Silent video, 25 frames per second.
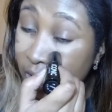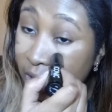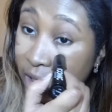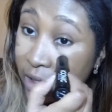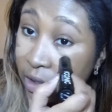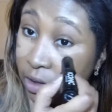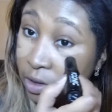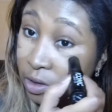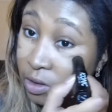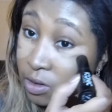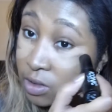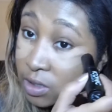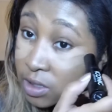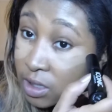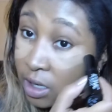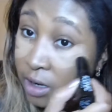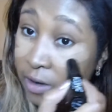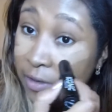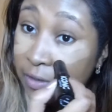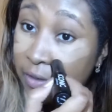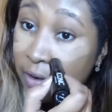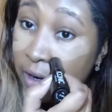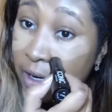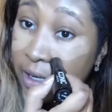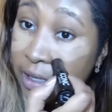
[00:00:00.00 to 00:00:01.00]
And also I
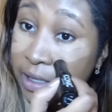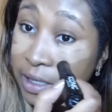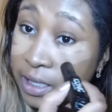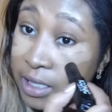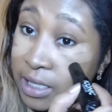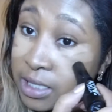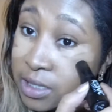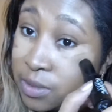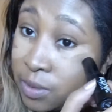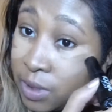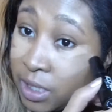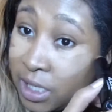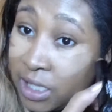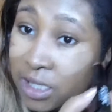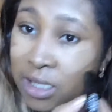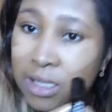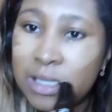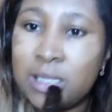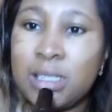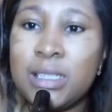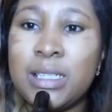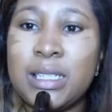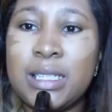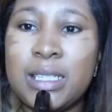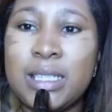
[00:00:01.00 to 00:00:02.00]
find this one, it
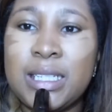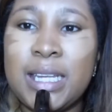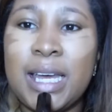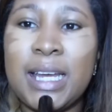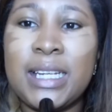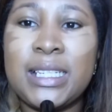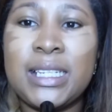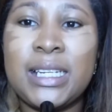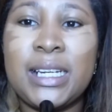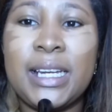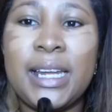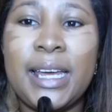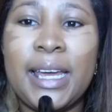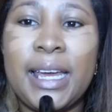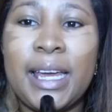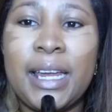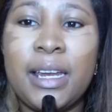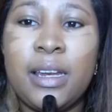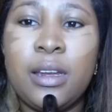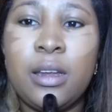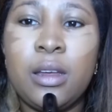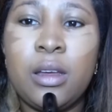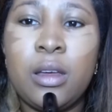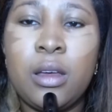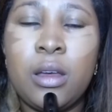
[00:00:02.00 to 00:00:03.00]
doesn't settle
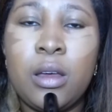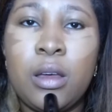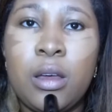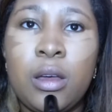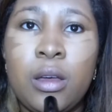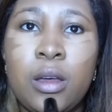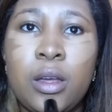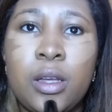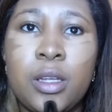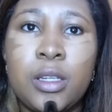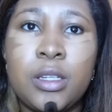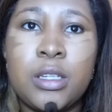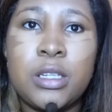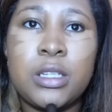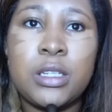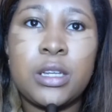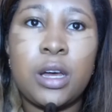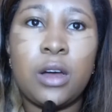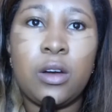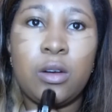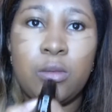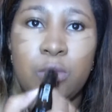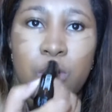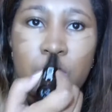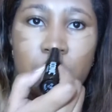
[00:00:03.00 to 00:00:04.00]
in
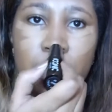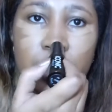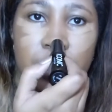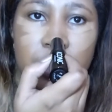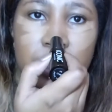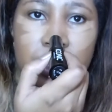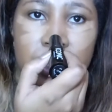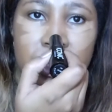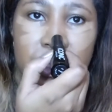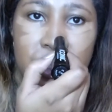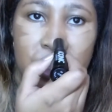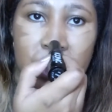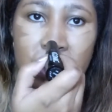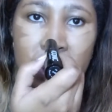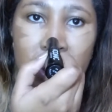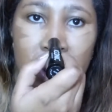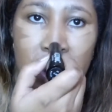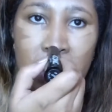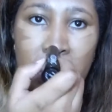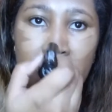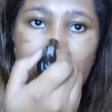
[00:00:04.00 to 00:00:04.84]
so much,